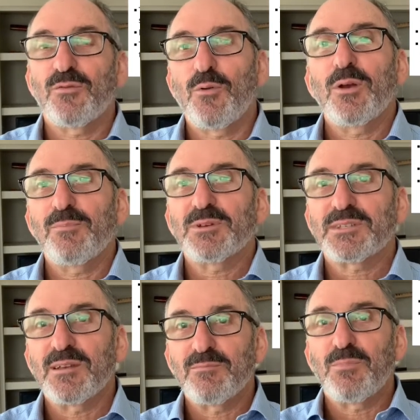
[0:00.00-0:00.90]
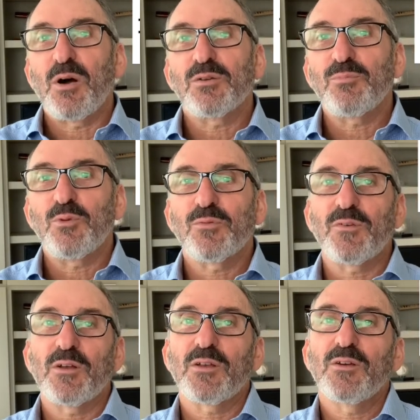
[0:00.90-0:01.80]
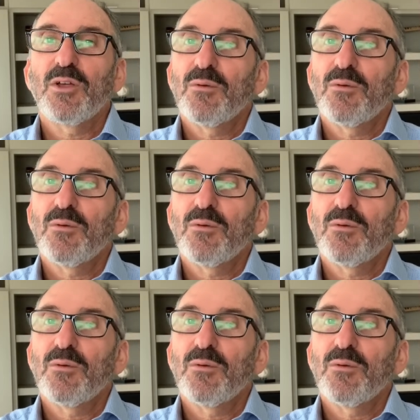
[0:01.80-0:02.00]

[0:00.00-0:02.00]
40% bond portfolio,